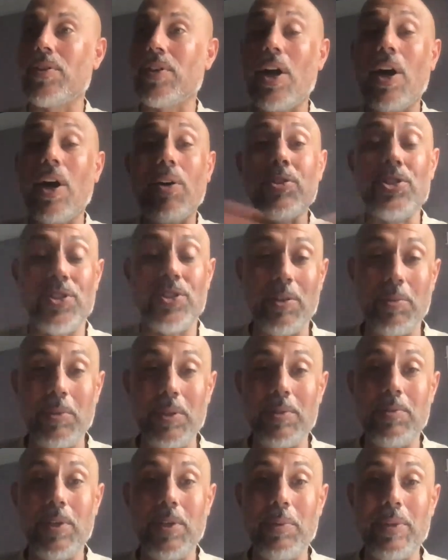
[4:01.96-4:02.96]
culture that
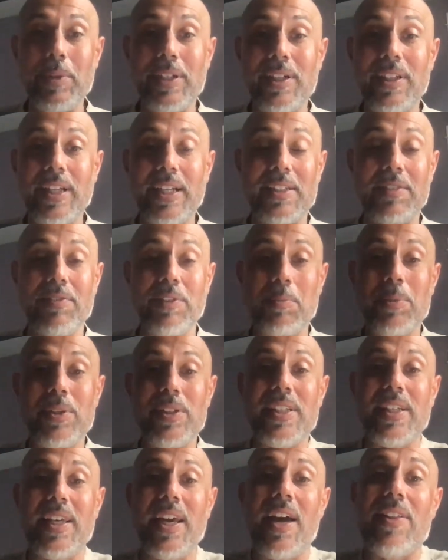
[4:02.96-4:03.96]
we collectively put
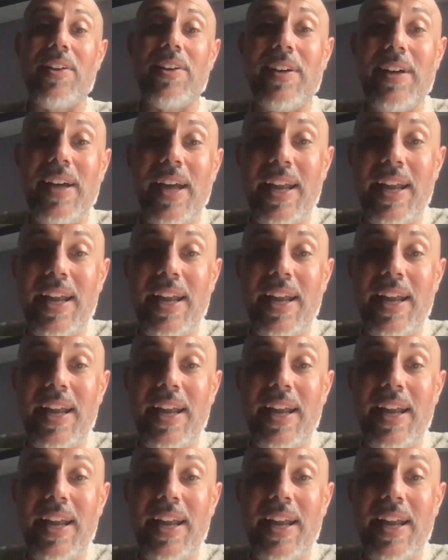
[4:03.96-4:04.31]
together,